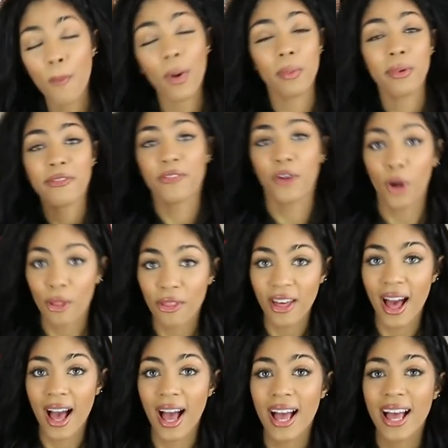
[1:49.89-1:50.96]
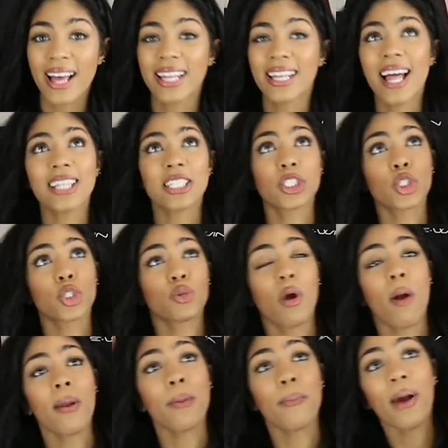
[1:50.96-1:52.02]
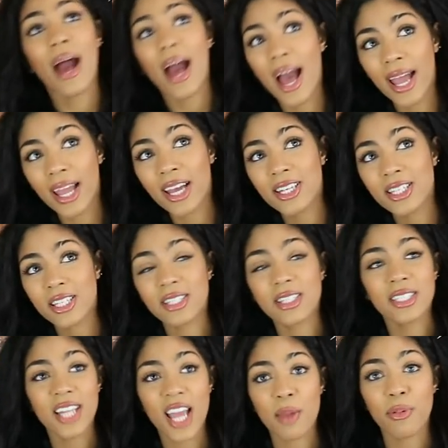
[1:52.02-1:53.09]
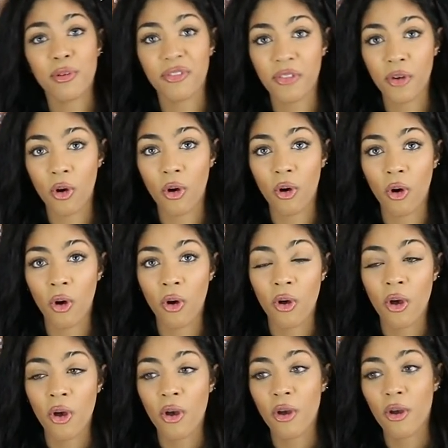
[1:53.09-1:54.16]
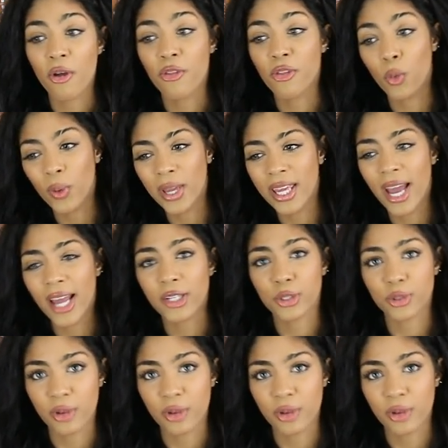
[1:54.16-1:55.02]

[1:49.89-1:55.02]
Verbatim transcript: But before that, let's throw it back to the day before the weekend